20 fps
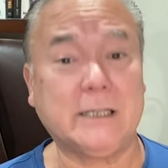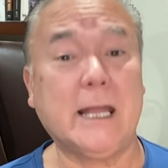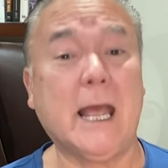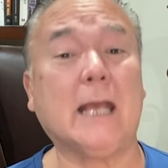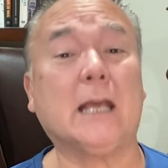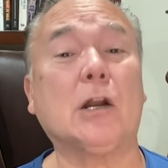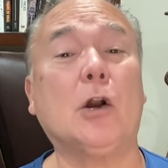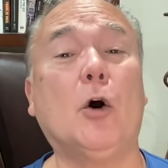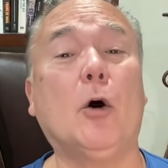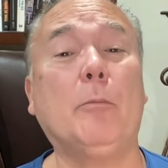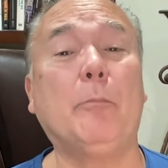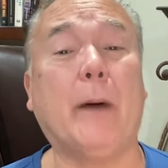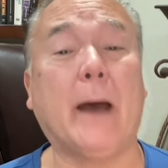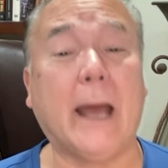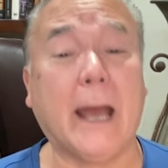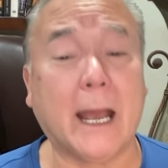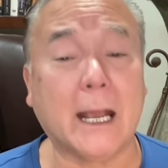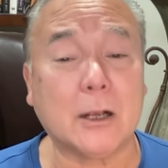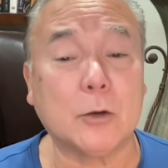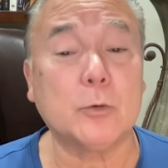take it all
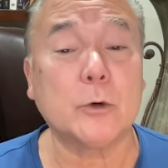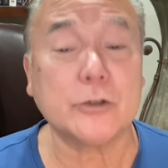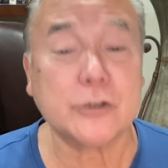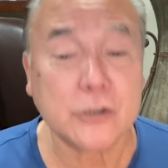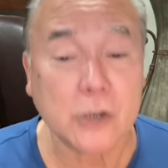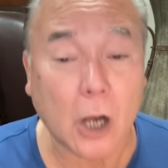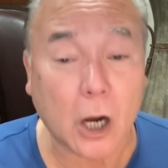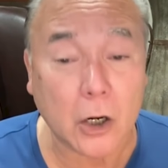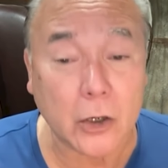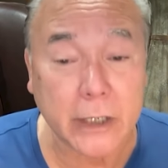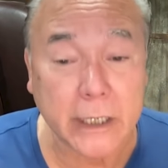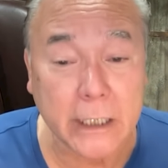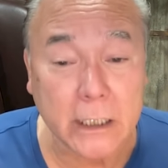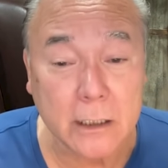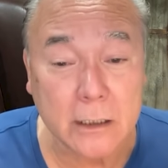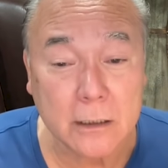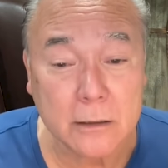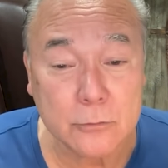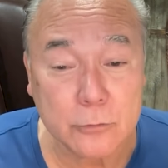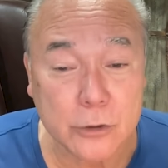back. We're
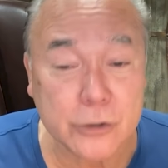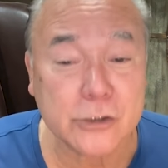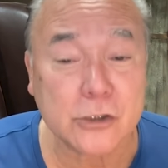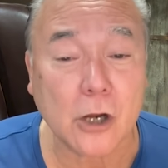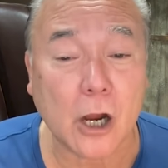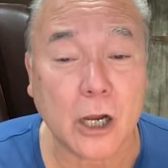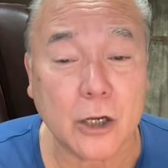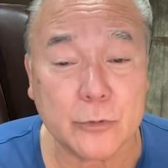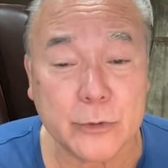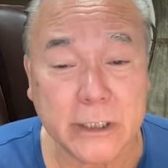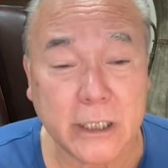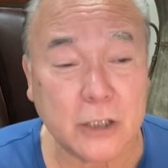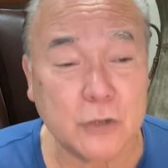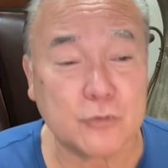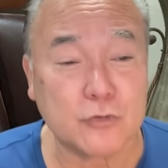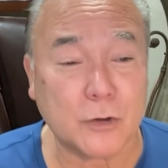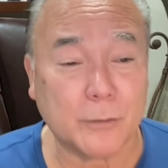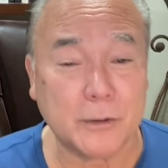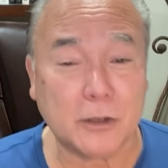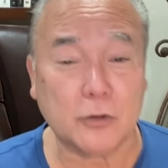sorry. We're sorry we
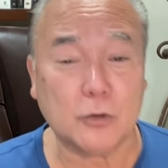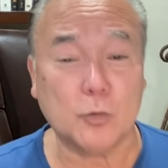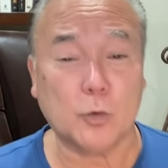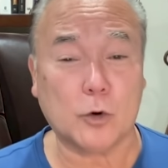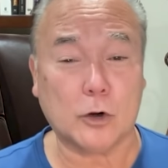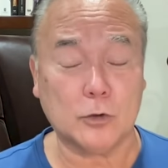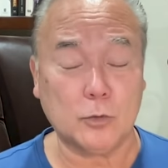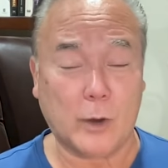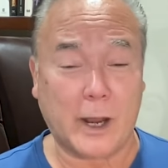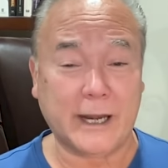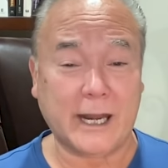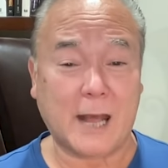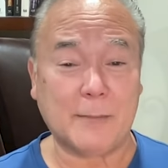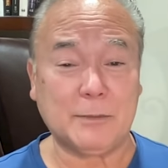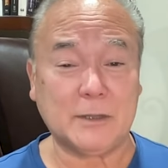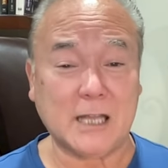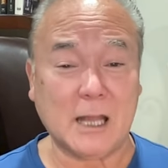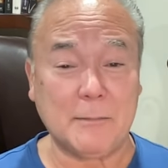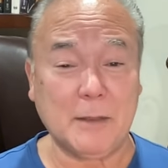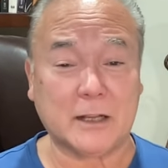contributed to the worldwide
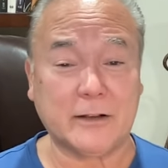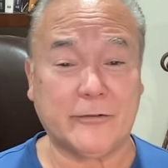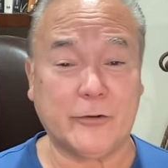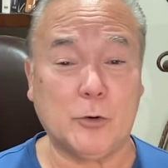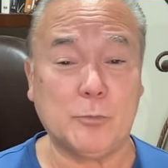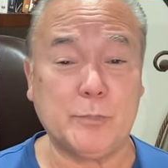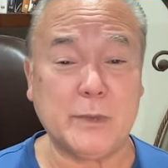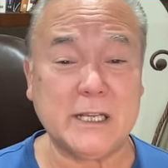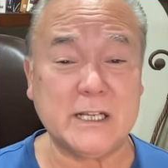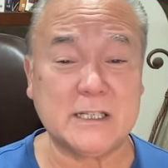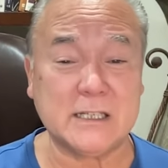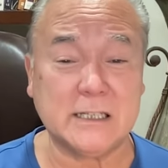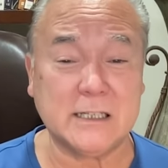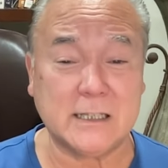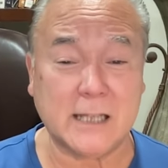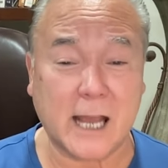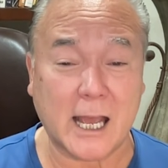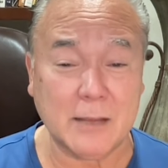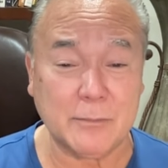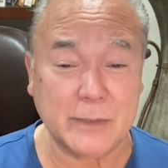epidemic of obesity,
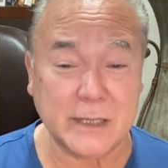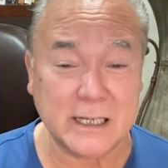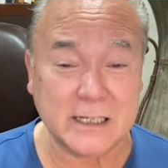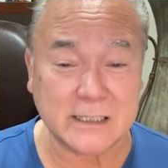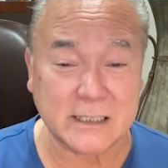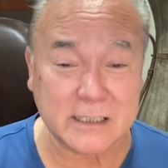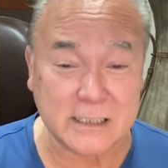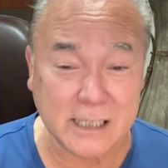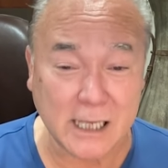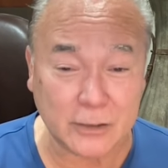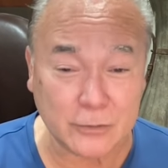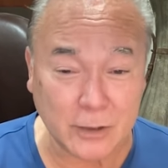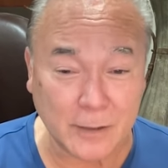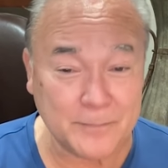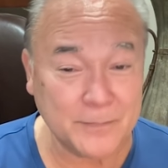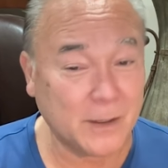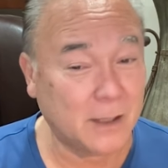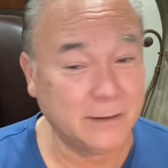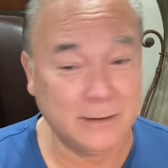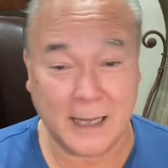diabetes, et cetera.
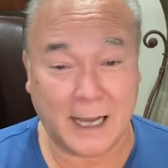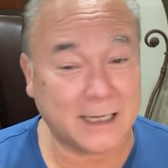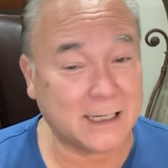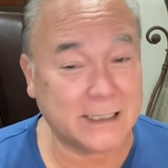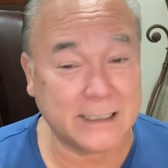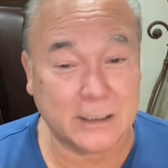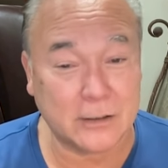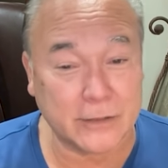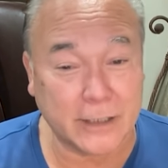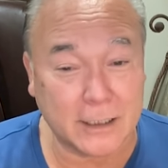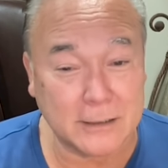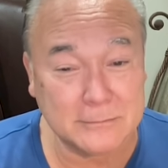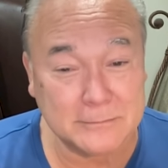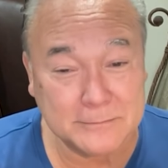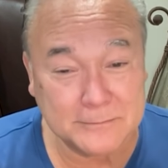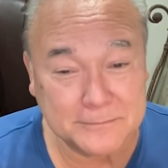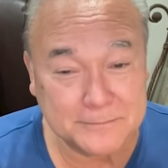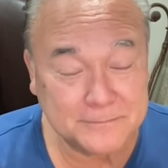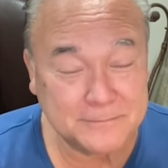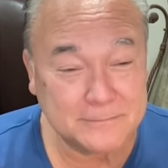Not going to hear
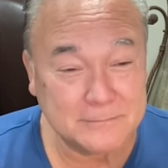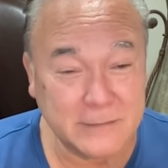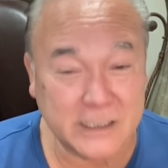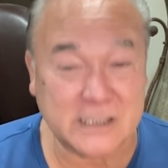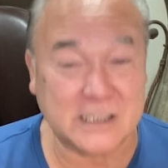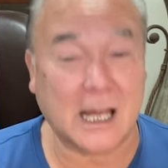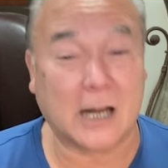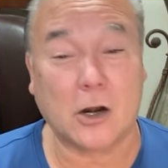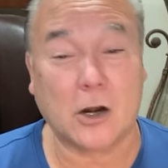that, at least